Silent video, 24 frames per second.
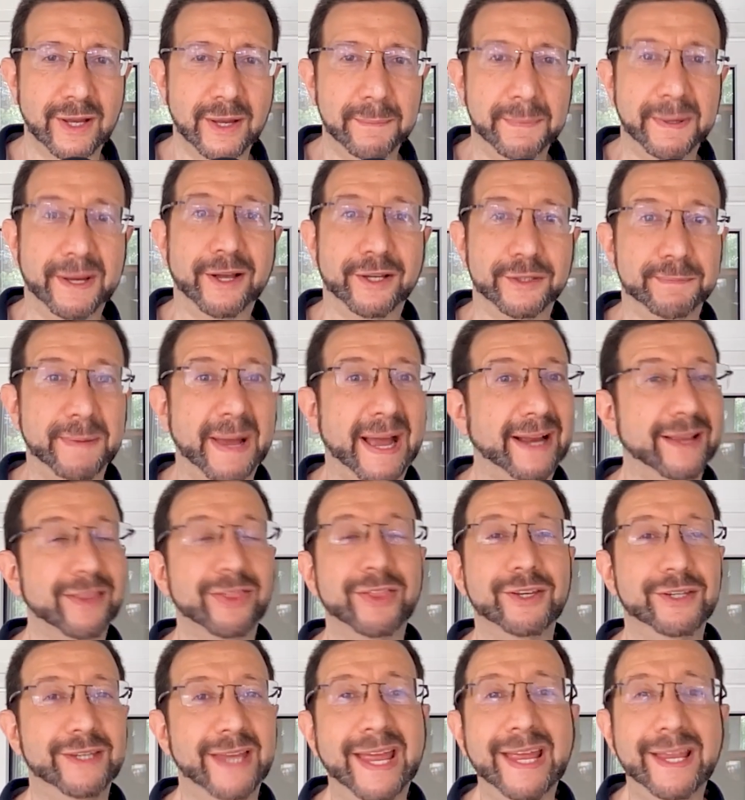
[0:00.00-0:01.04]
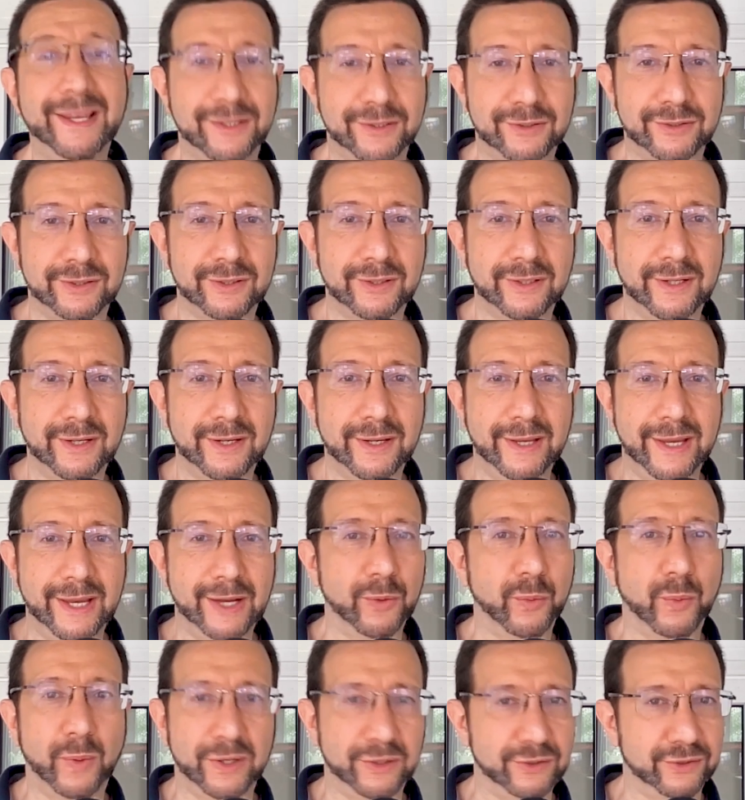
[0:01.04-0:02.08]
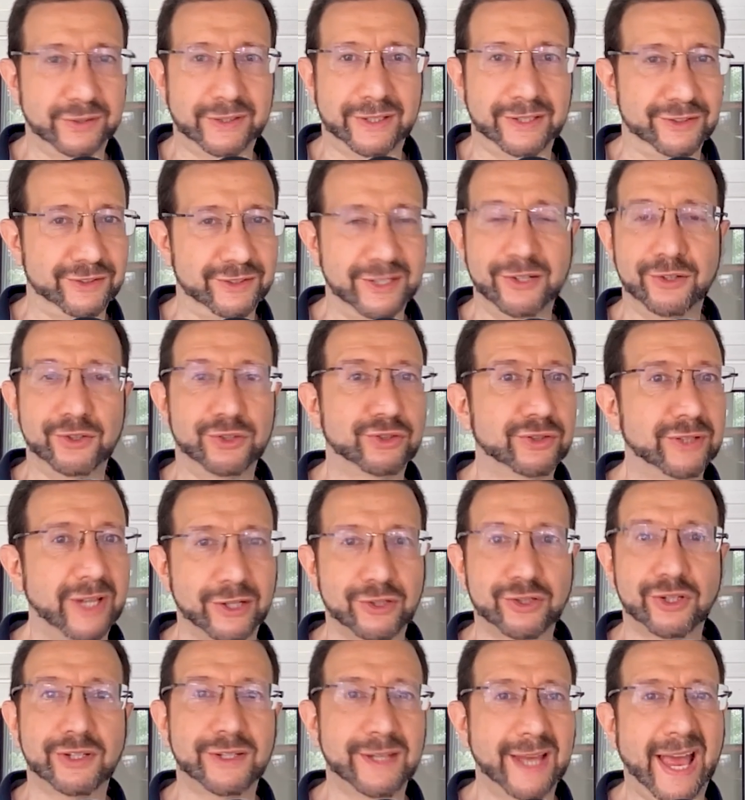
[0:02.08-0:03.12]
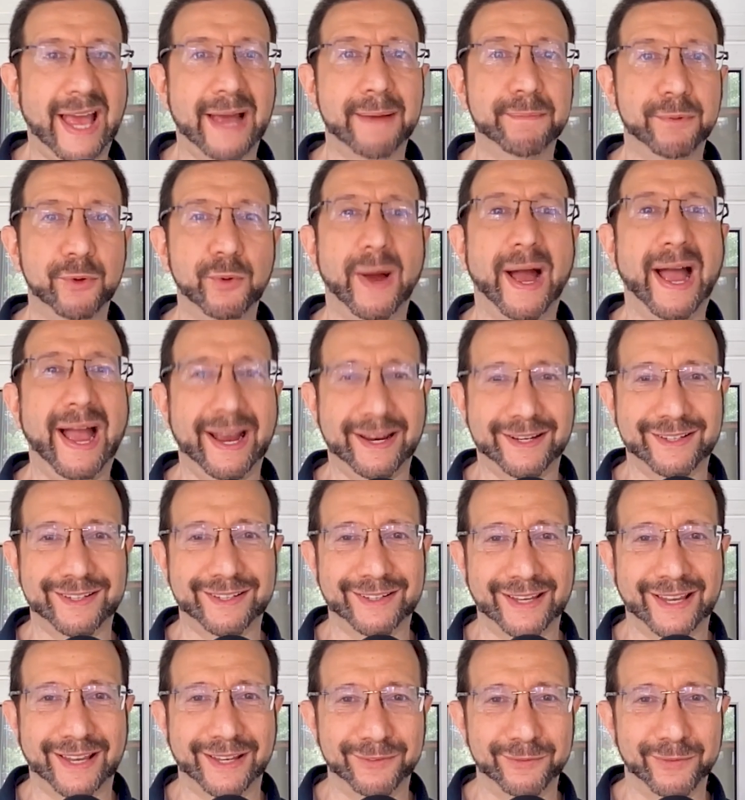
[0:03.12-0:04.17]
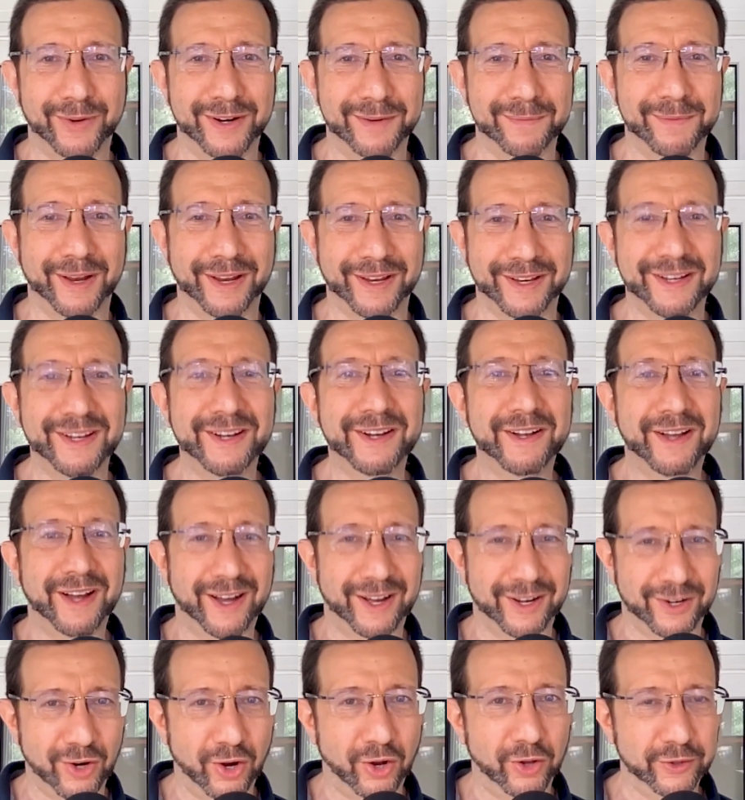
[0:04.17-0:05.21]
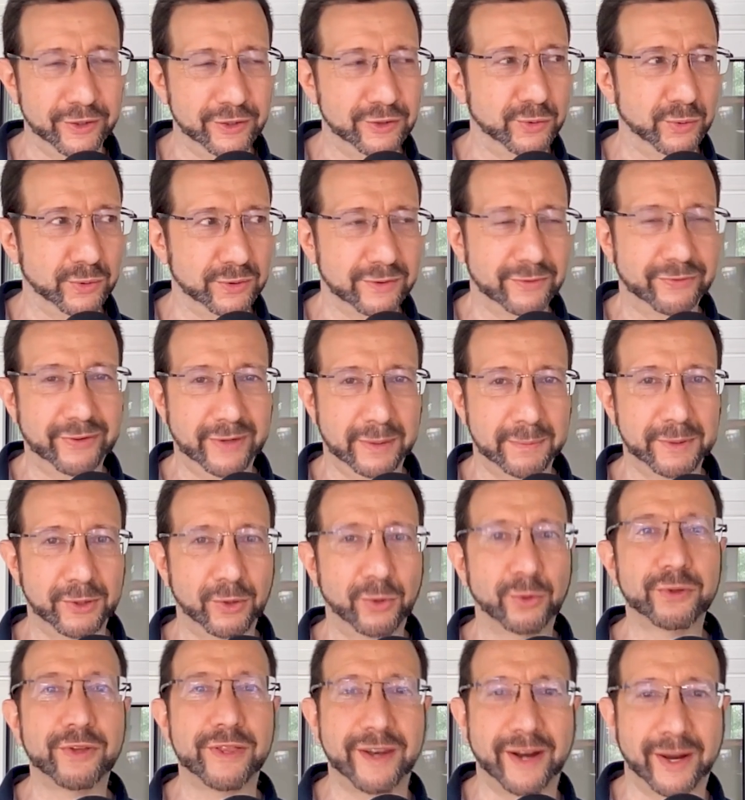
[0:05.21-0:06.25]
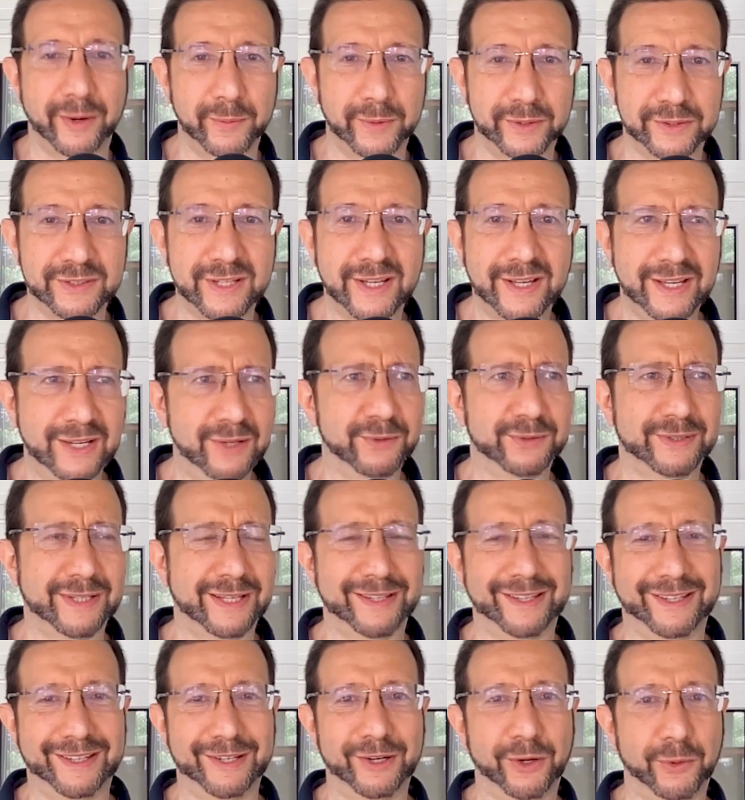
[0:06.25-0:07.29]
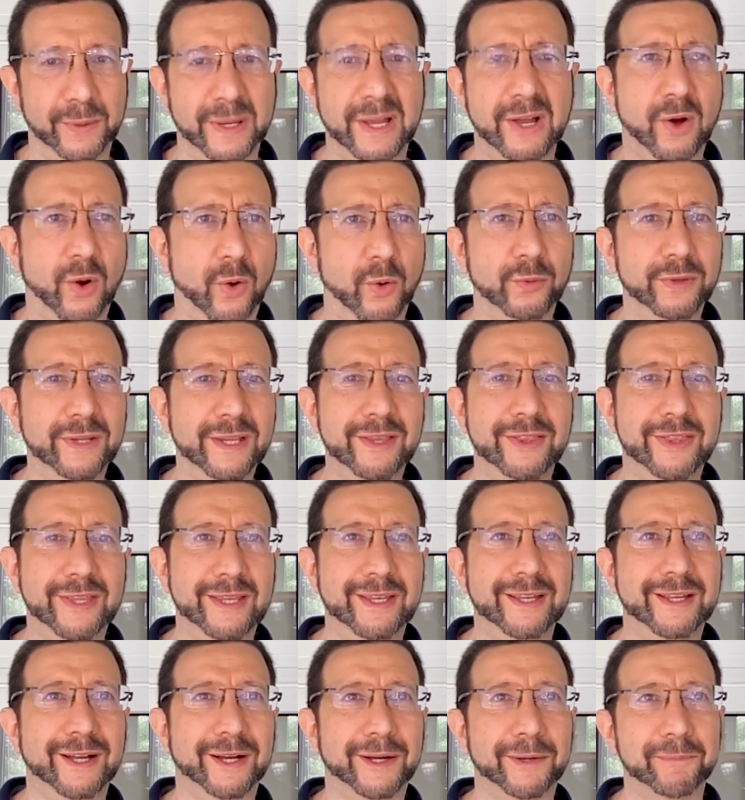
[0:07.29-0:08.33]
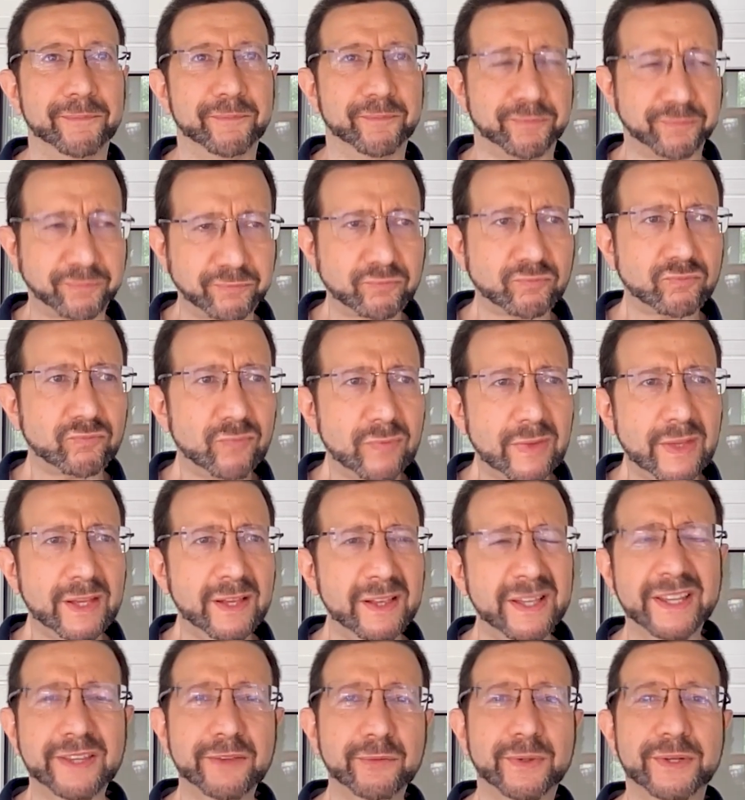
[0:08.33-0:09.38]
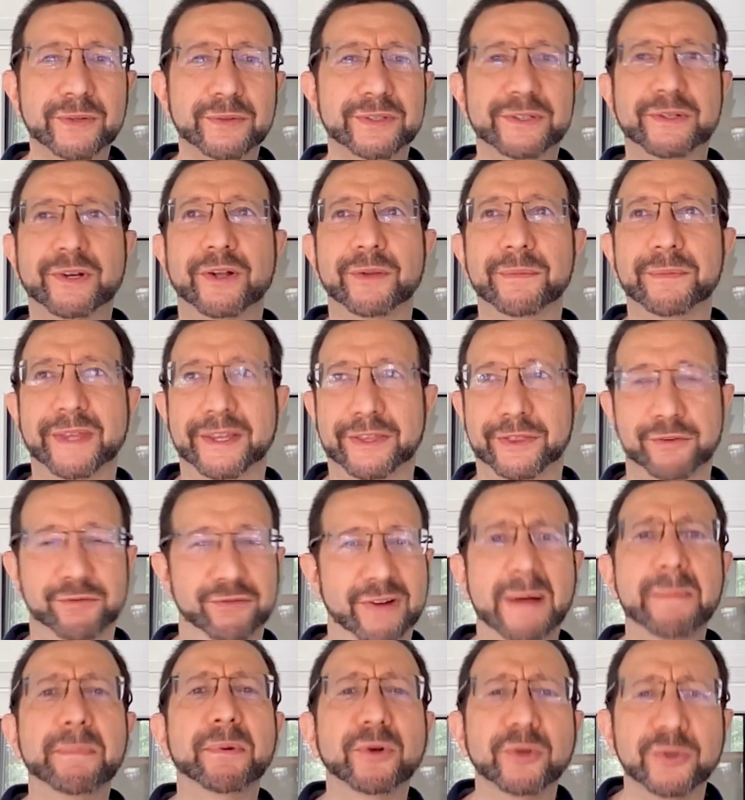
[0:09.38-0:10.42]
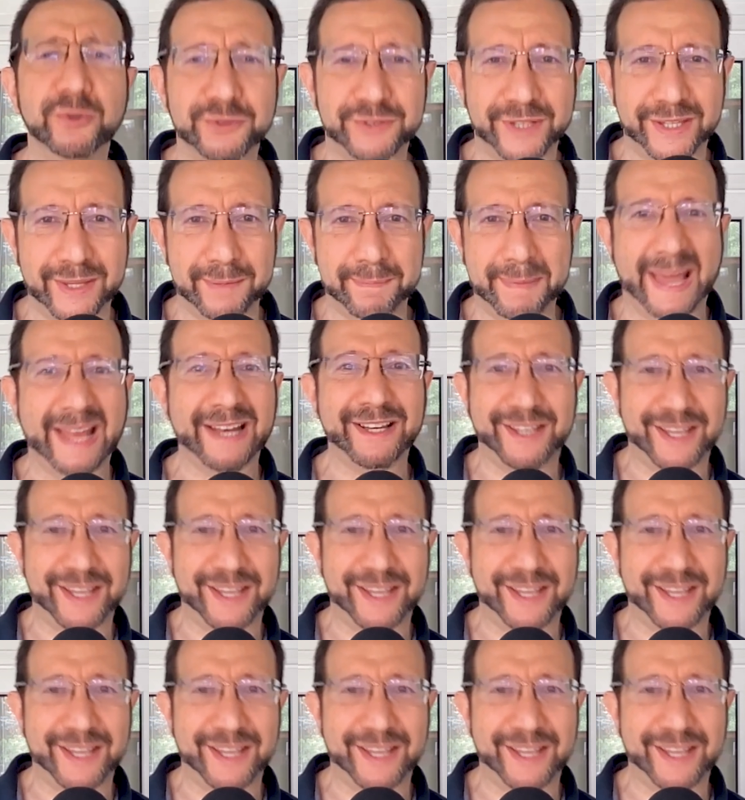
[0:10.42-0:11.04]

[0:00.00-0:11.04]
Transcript: Because back in the days, it was considered such a taboo act. And one of my colleagues who was a fair bit older than I was, he was saying only the, what it was called, like the rebels and the bad